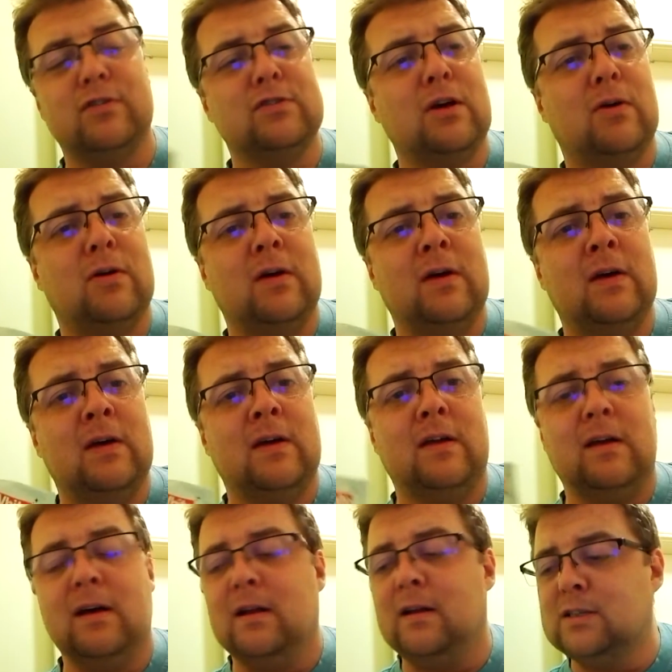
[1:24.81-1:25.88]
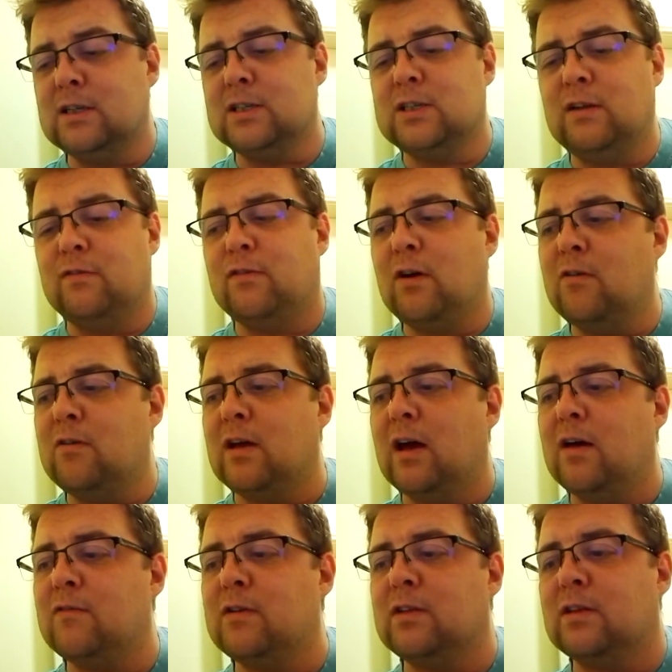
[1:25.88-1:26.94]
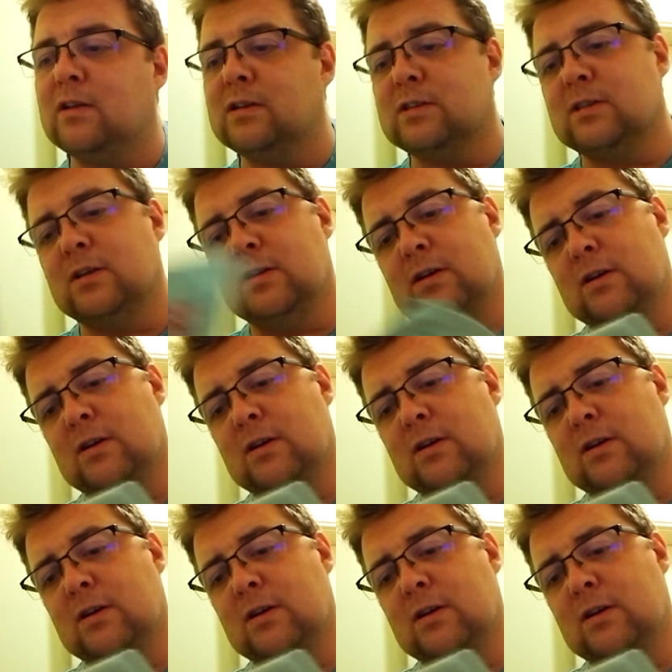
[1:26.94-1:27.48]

So, yeah, and it's actually very heavy, this.